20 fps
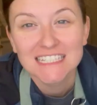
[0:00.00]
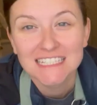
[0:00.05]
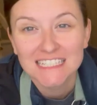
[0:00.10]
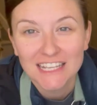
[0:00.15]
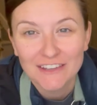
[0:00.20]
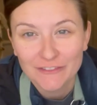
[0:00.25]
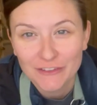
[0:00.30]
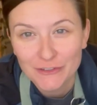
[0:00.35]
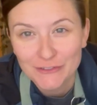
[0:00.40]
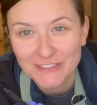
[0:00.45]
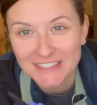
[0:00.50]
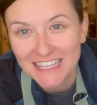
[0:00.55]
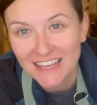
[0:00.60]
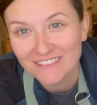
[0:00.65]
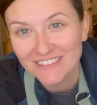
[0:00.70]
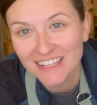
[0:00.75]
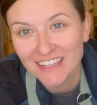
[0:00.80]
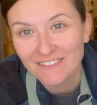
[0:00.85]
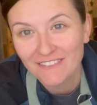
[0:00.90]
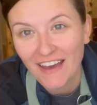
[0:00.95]
to give you
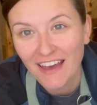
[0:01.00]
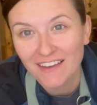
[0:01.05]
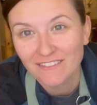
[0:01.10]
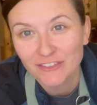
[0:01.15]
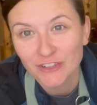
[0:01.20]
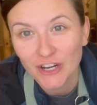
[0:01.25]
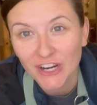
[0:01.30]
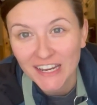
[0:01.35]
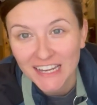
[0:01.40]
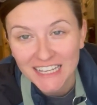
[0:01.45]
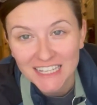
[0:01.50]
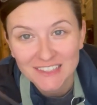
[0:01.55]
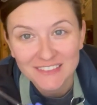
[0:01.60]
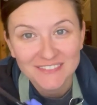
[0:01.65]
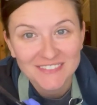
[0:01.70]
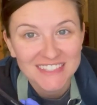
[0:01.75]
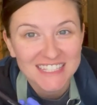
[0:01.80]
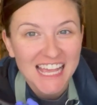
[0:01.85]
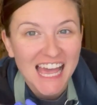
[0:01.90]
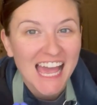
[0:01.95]
75
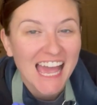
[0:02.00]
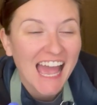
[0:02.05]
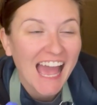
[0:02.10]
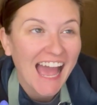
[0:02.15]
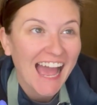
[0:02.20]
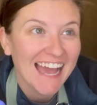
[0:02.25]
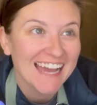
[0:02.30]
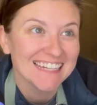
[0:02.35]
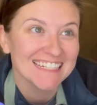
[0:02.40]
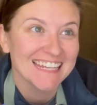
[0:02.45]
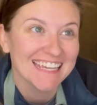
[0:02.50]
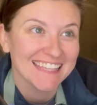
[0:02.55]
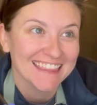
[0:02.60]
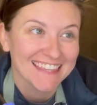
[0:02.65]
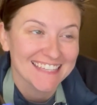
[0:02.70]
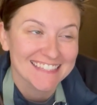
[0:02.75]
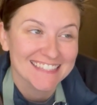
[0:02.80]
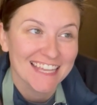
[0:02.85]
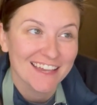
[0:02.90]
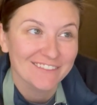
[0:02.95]
grams. I take
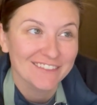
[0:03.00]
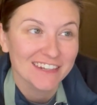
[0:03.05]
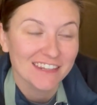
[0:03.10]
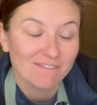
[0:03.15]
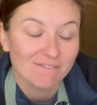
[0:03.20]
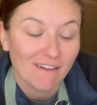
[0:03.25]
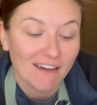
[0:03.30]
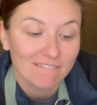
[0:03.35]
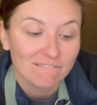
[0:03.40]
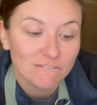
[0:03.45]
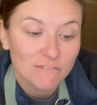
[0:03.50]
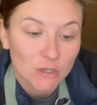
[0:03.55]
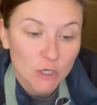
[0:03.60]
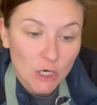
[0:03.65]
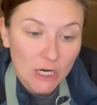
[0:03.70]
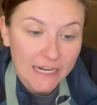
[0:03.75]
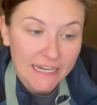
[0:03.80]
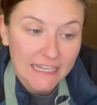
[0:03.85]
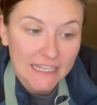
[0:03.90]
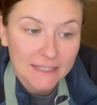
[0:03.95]
the 75
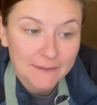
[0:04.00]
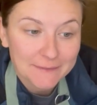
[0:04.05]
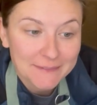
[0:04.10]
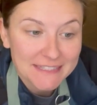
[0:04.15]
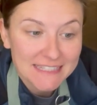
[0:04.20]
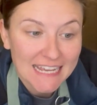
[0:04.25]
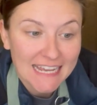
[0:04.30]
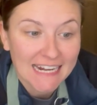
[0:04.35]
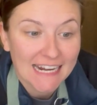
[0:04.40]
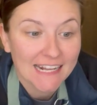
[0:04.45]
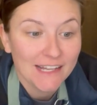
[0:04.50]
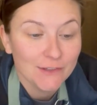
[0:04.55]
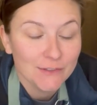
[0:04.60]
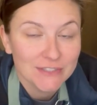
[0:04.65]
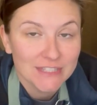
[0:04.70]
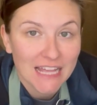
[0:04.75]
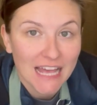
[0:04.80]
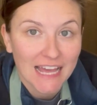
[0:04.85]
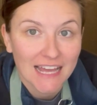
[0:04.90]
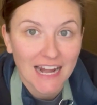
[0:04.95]
grams and I
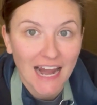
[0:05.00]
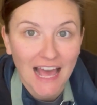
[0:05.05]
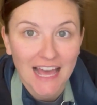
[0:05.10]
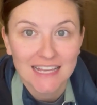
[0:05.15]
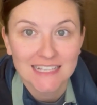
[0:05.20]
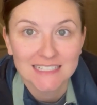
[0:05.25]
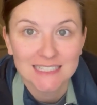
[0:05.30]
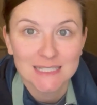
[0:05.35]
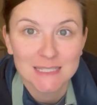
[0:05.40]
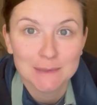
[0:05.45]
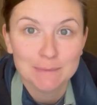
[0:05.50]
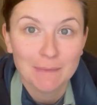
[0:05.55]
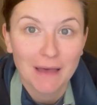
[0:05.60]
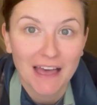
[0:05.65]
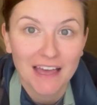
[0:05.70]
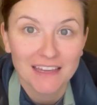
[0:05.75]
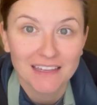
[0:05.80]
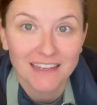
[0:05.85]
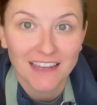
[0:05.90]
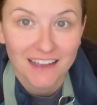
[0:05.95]
use that as
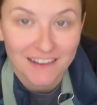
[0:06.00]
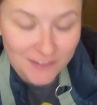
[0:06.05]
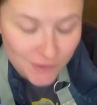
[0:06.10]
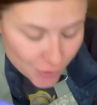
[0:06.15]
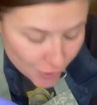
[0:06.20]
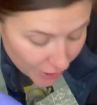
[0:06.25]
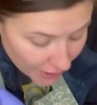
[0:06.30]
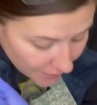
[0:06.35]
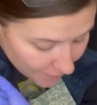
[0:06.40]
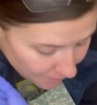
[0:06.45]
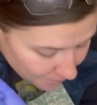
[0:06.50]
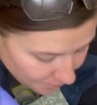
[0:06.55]
my 100.